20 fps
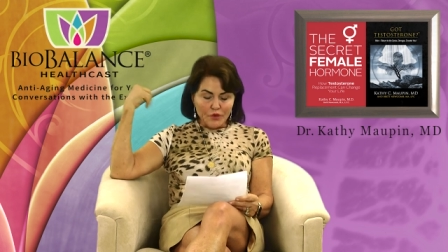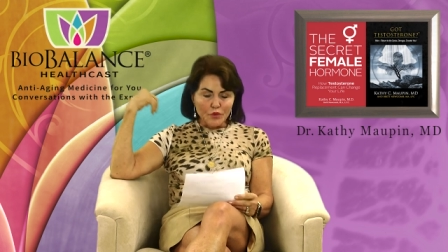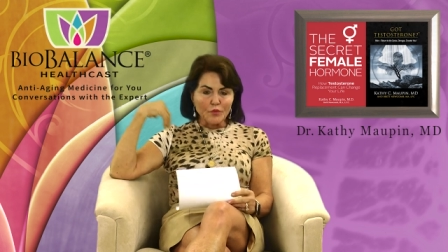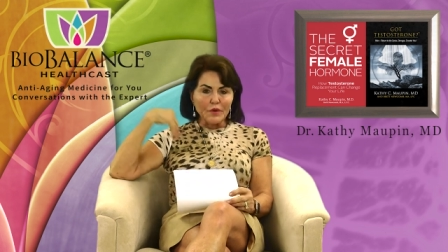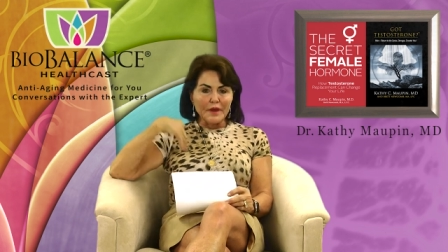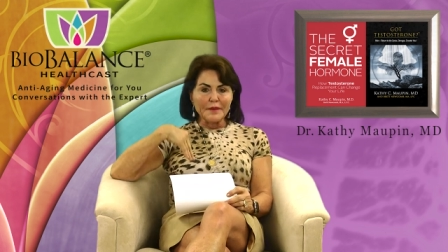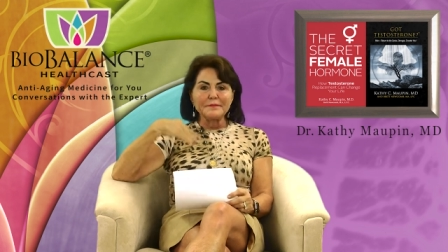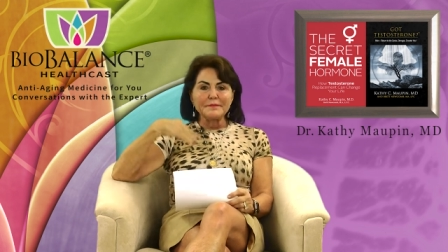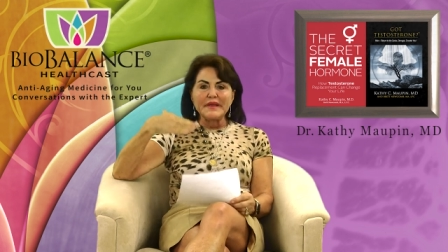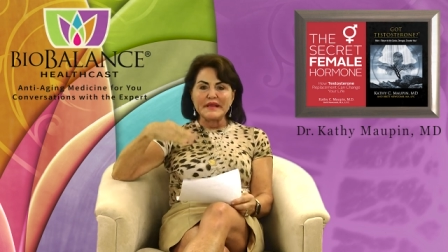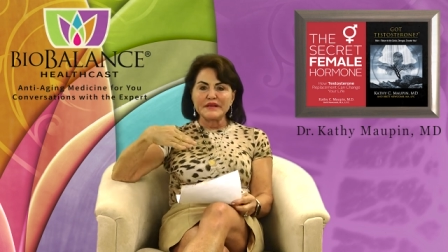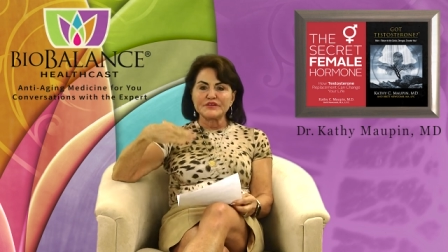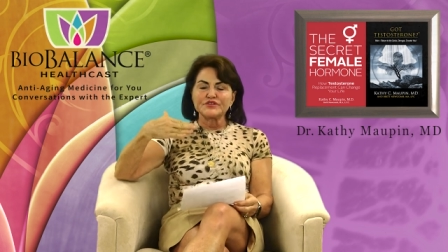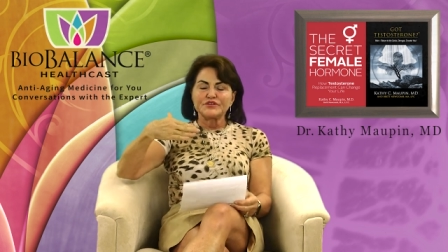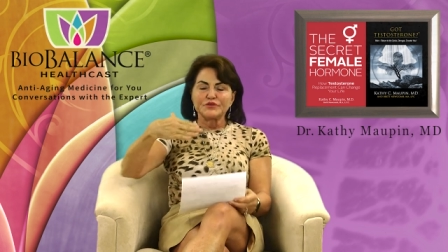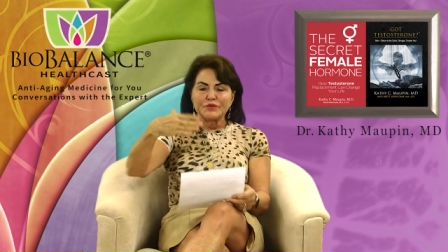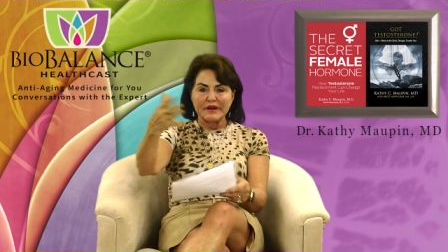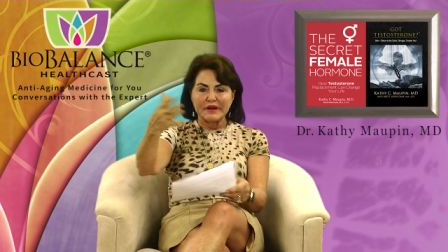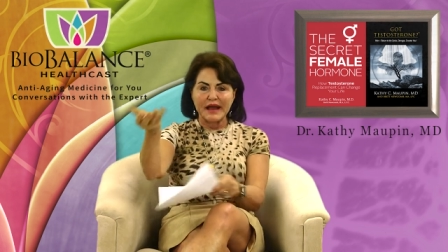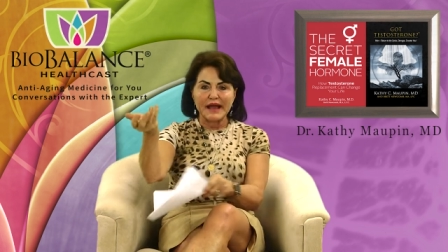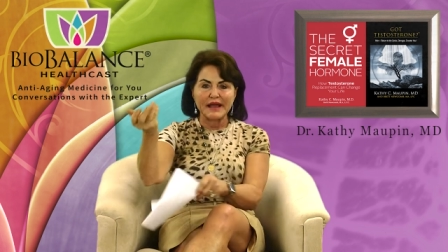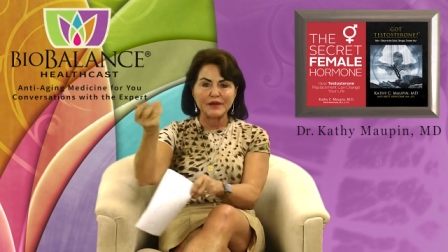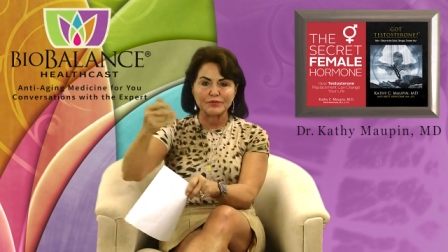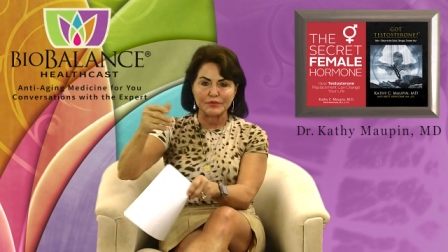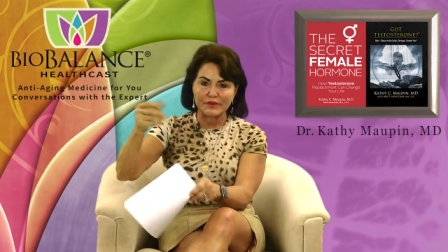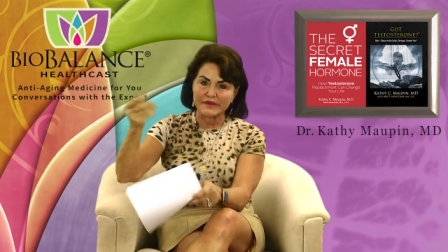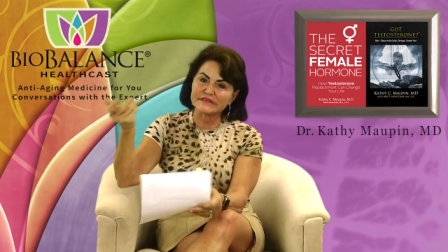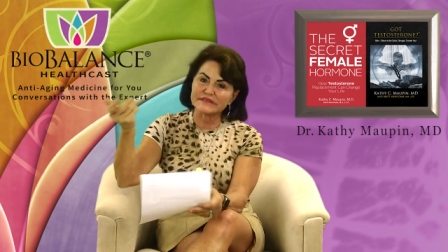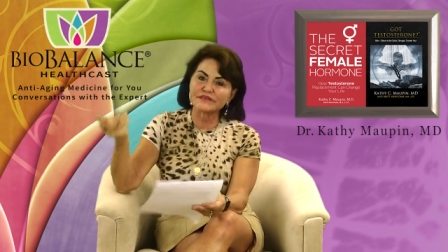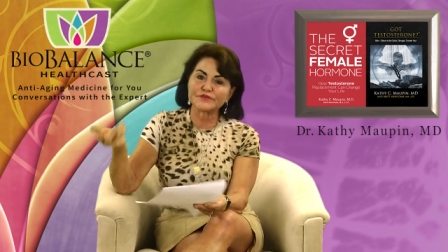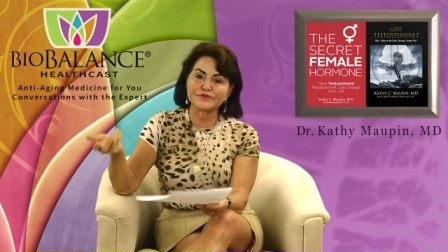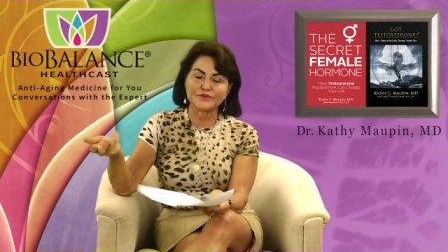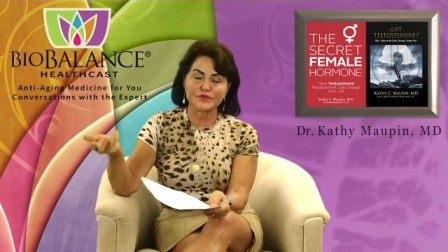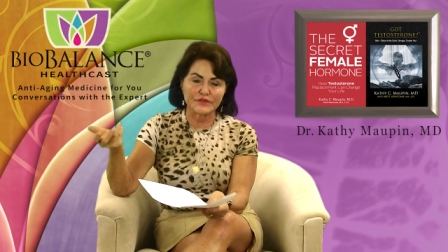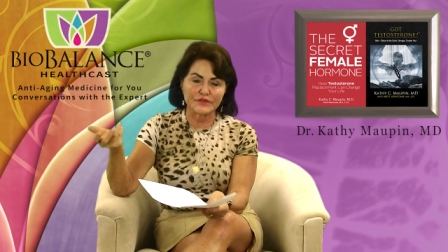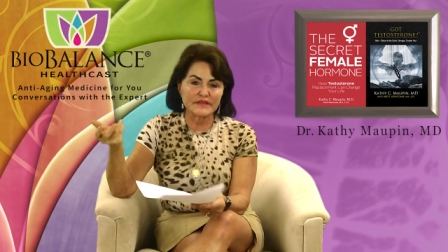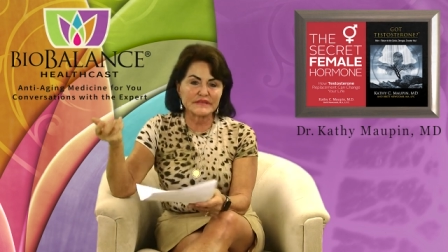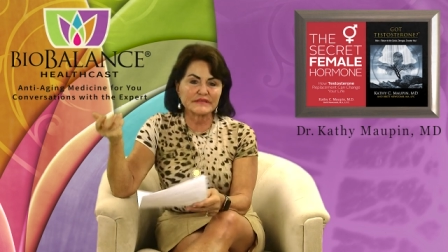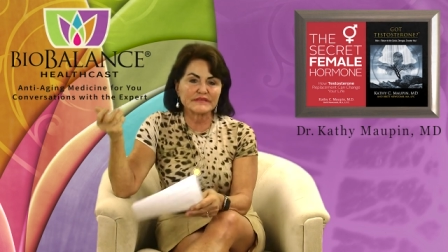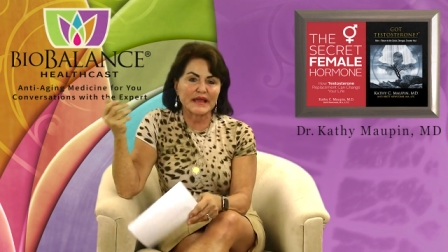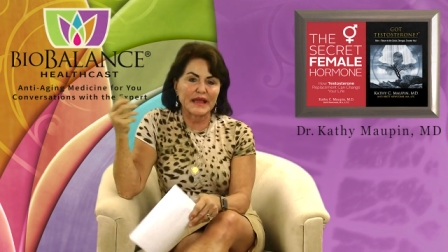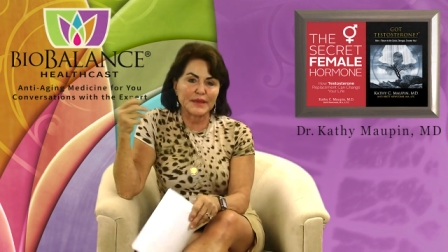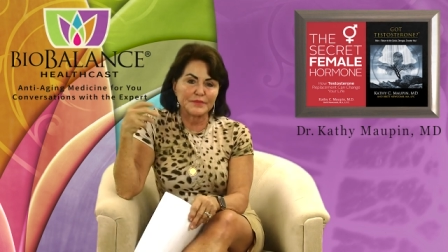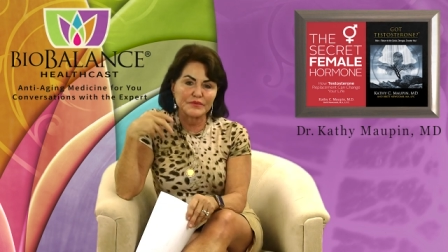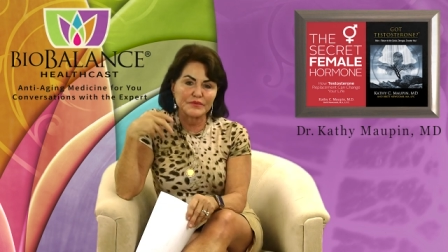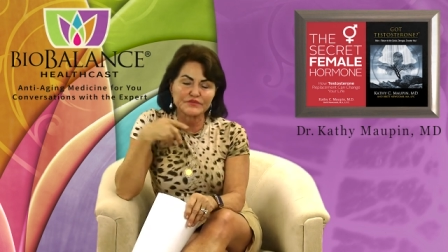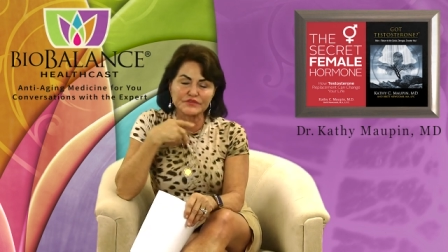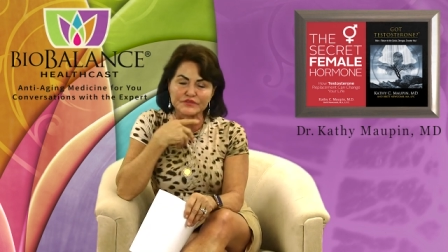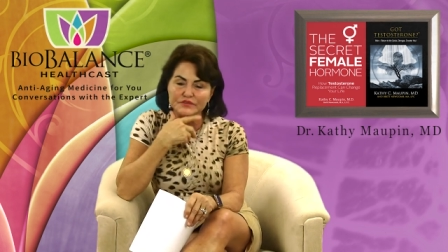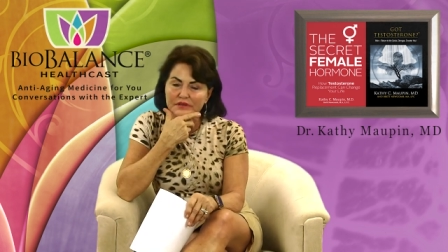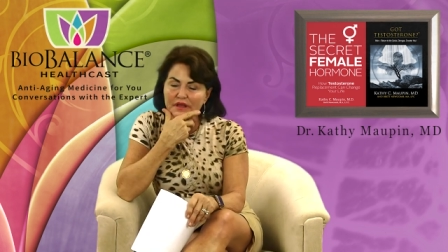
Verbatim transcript: what makes you at high risk for this type of,